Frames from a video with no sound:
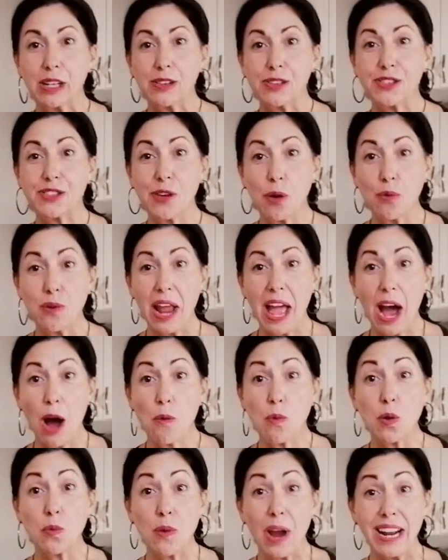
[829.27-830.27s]
So
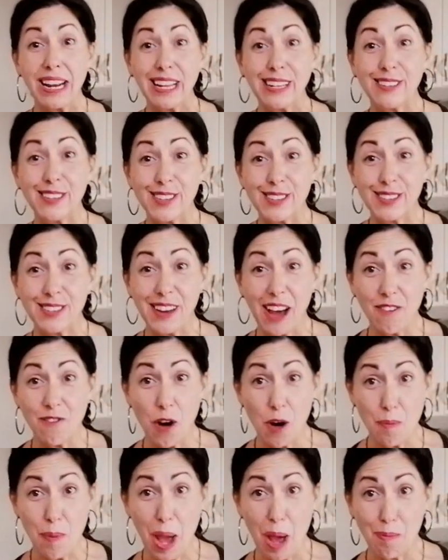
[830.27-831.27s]
now we're ready to stuff
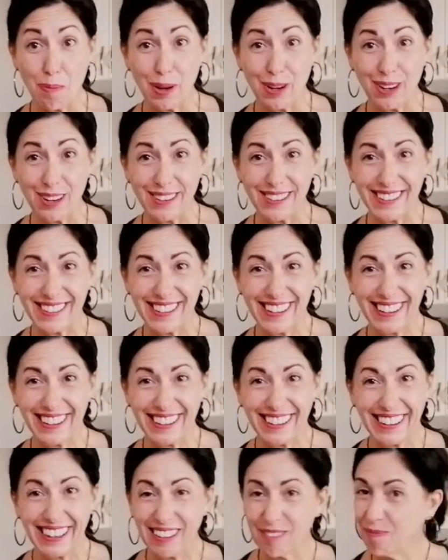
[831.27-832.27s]
our peppers,
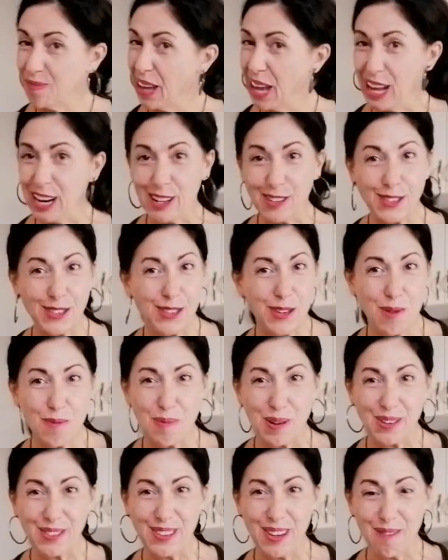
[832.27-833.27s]
and it's
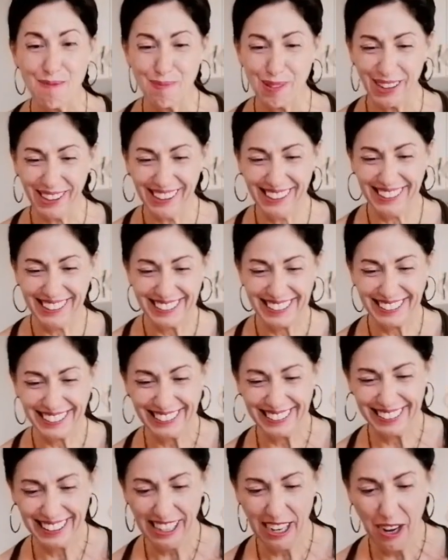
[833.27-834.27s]
super simple.
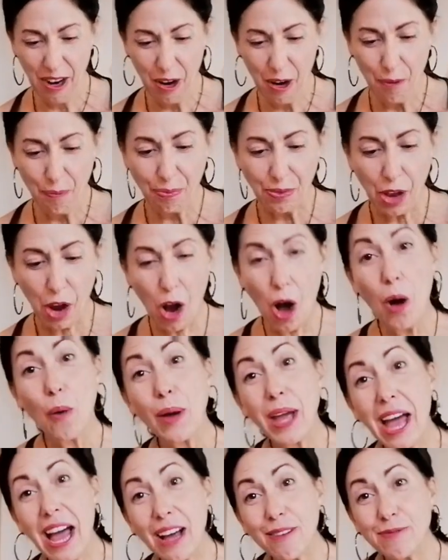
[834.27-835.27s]
All
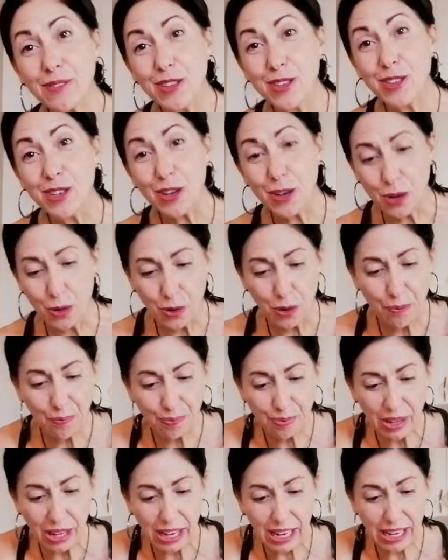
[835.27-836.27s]
we have to
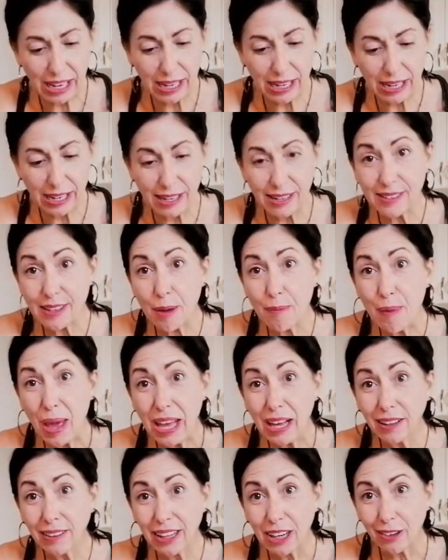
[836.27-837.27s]
do is
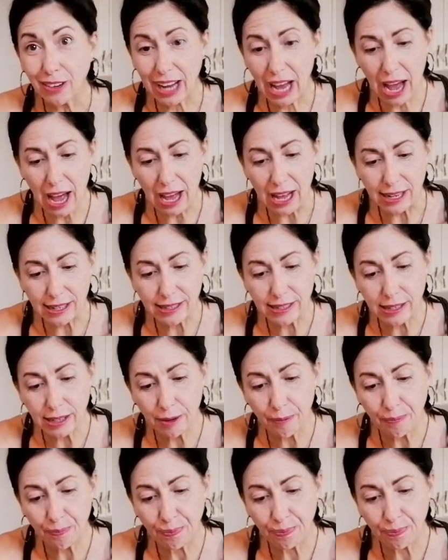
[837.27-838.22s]
make a little cut,